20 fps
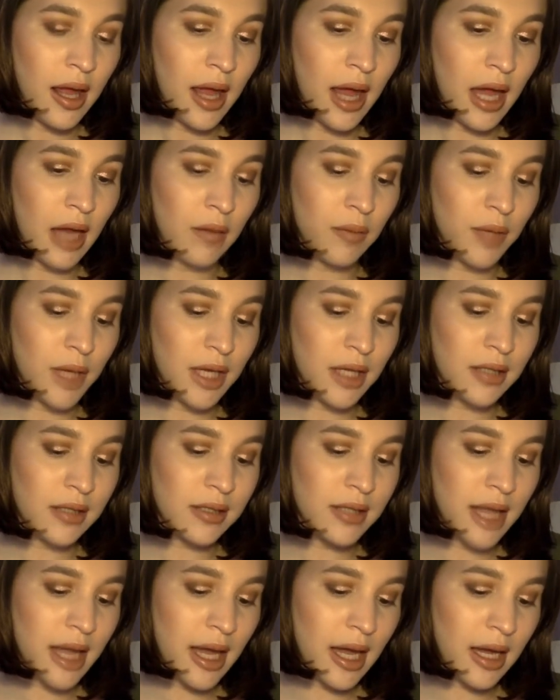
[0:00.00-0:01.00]
And Pink
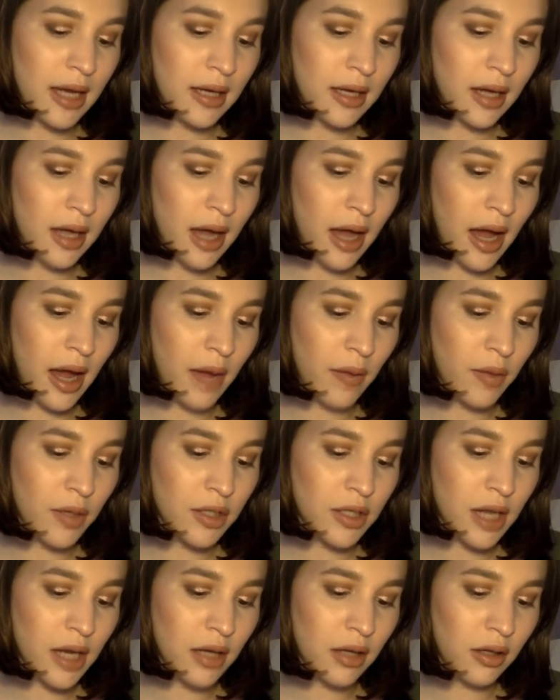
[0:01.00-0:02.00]
Sand, I
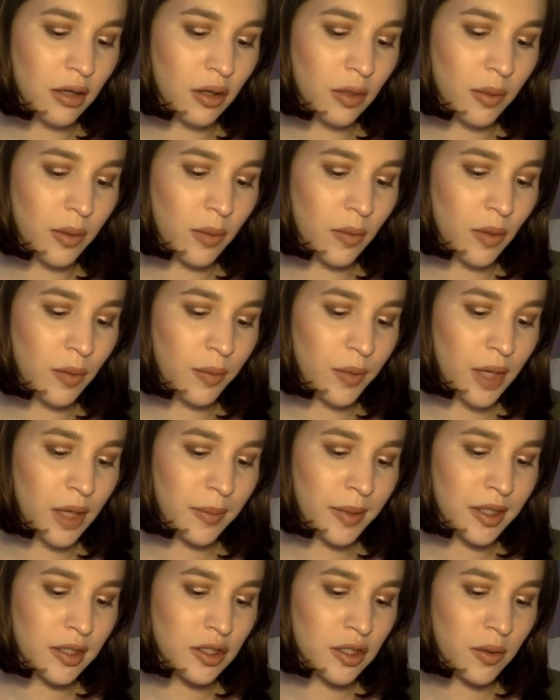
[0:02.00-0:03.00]
wish had a little bit more
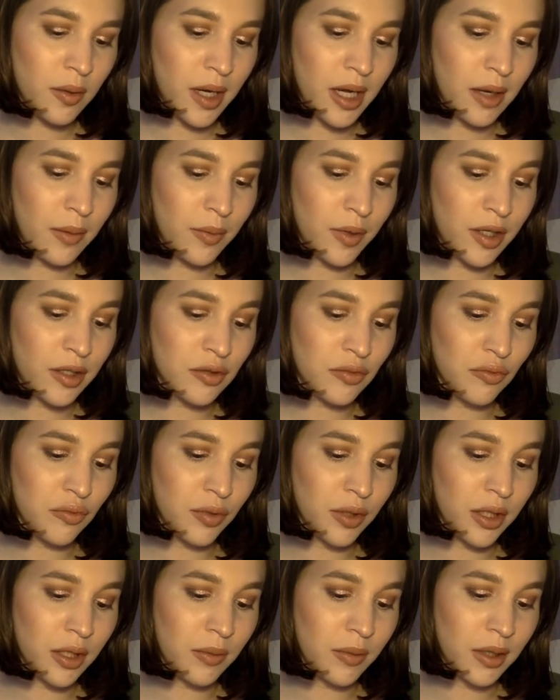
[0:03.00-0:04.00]
pigment to it, but it's
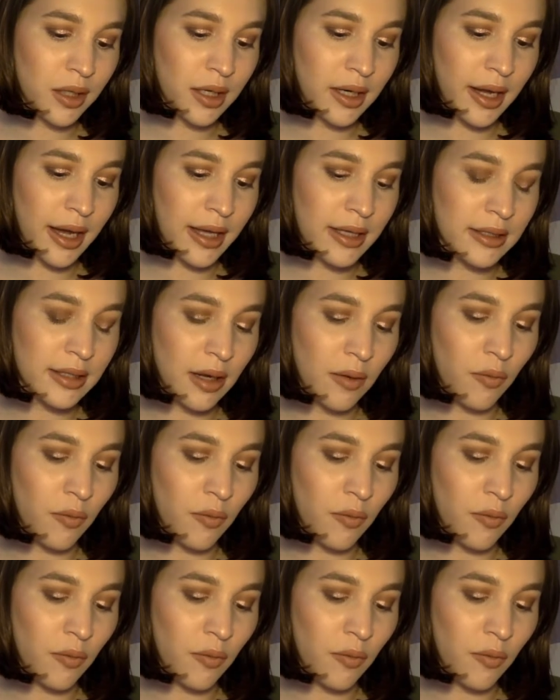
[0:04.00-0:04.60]
really, really nice.